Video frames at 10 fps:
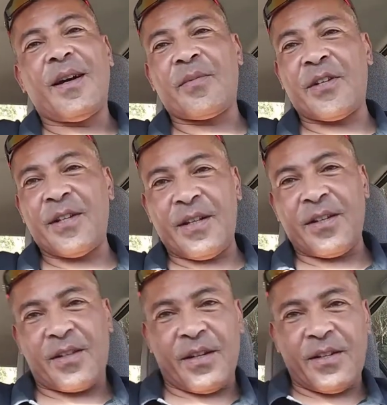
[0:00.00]
I'm sitting in
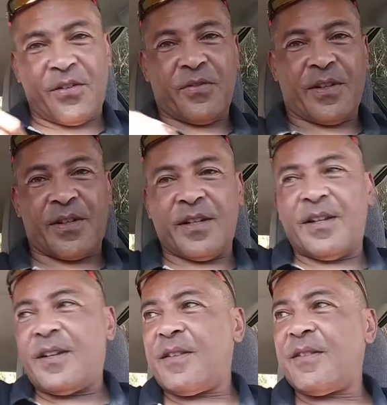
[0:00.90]
the sun, as you can
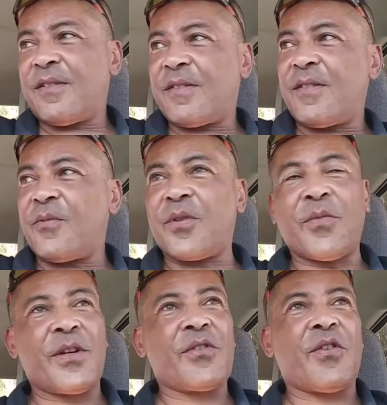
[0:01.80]
see, with the
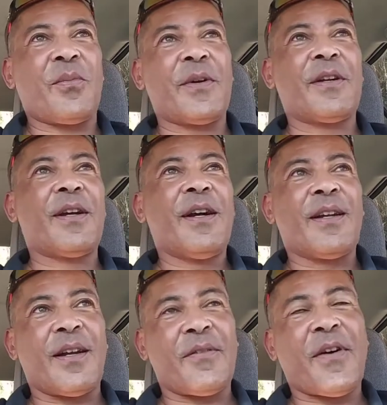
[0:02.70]
windows open,
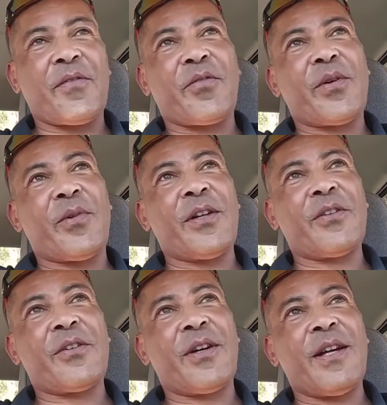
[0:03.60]
95 degree
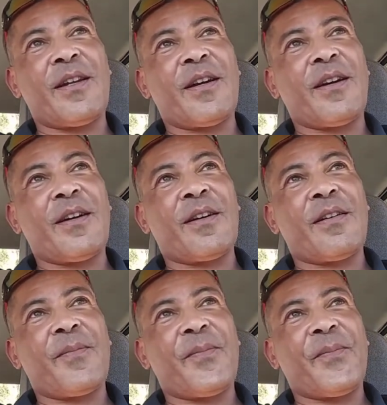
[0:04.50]
weather, eating a
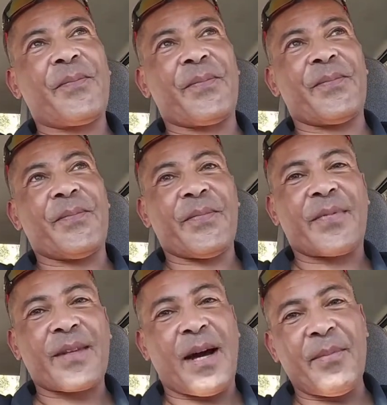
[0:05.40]

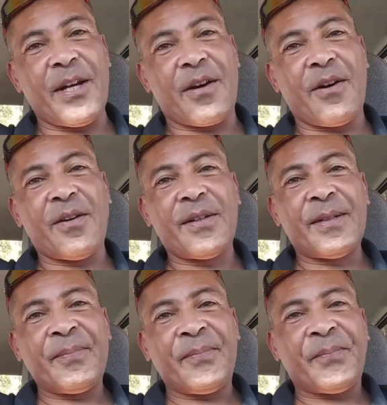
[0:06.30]
habanero,
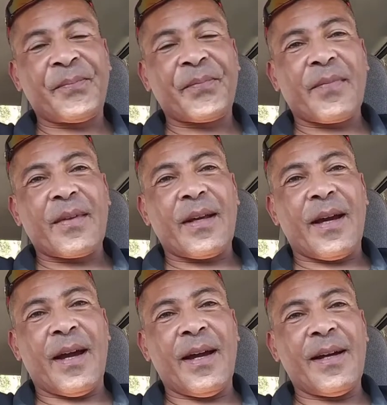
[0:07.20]

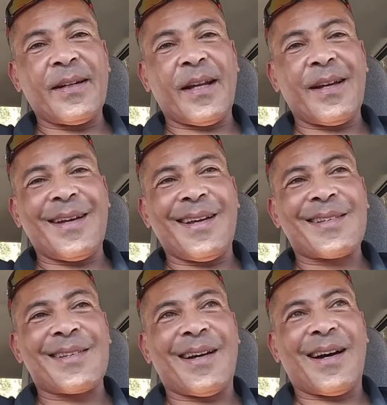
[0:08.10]
and
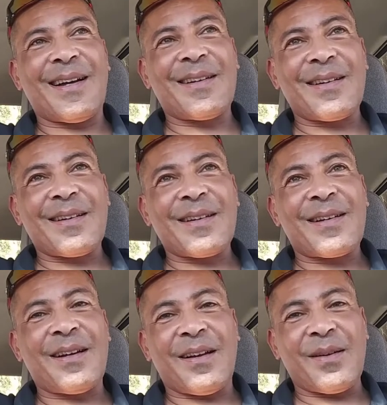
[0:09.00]
it's not
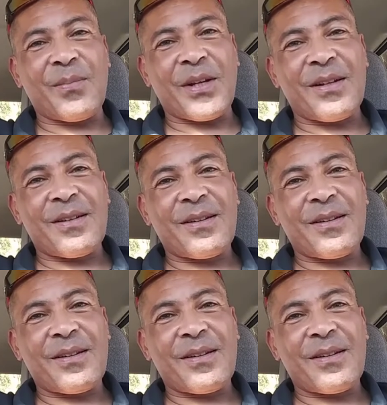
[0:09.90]
killing me.